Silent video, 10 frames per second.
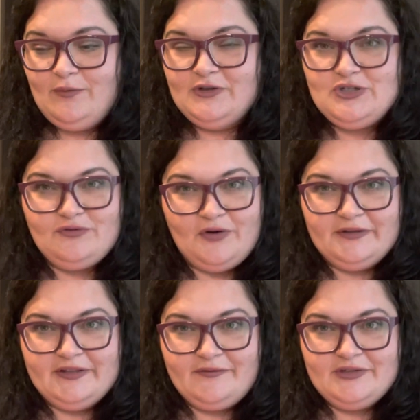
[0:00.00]
Once you fall
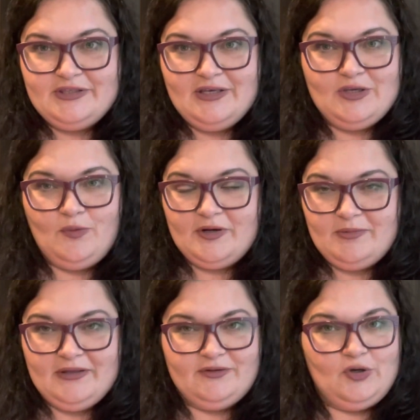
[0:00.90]
in love with it, you want to
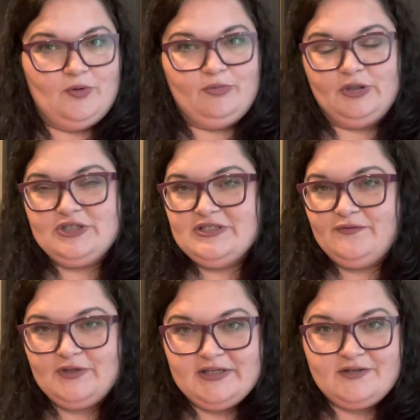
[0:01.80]
be able to go and purchase it
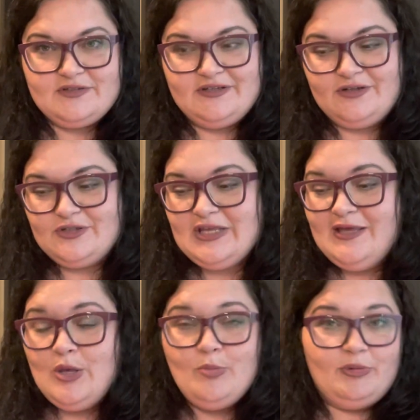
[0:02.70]
for years and years,
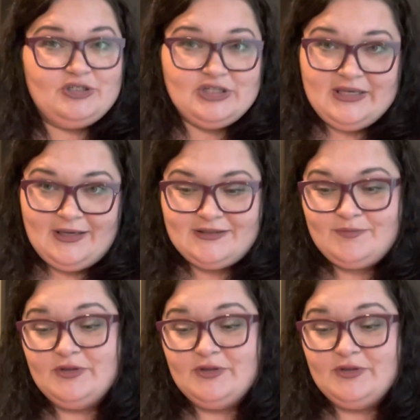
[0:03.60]
but you can't.